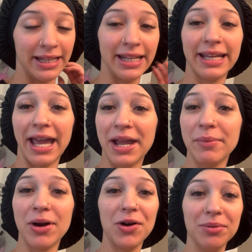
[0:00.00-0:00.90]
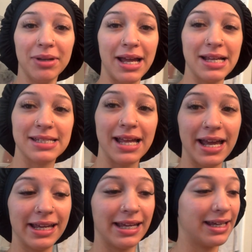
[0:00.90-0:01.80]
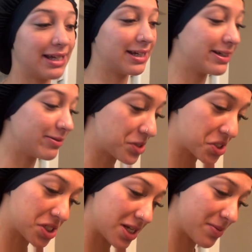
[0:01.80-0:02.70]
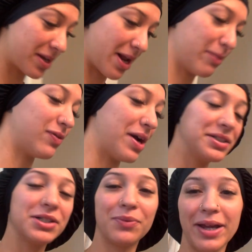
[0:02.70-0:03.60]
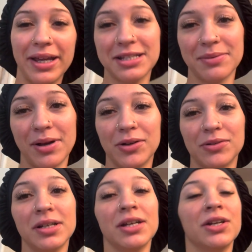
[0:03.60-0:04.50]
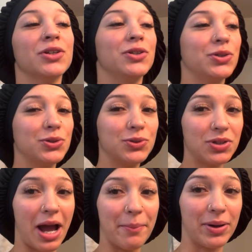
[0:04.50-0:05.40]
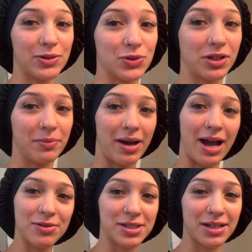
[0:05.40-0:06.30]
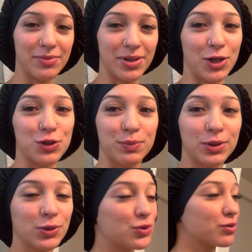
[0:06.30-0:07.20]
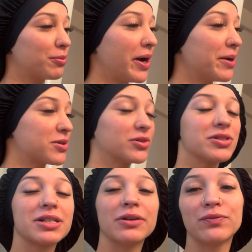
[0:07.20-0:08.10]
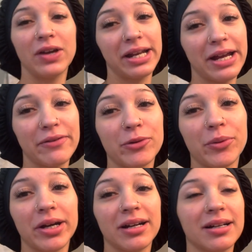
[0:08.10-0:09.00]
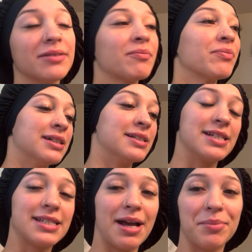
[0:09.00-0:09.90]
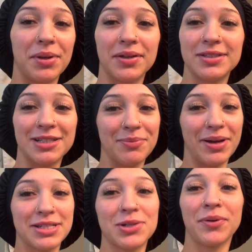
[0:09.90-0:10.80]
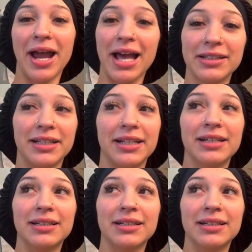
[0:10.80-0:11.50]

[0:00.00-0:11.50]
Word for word: then came home last night and went to sleep, and I'm finally awake. It's about noon. I'm about to clean my house up because balloons were popped, so there's confetti everywhere. Just time to jump back to reality.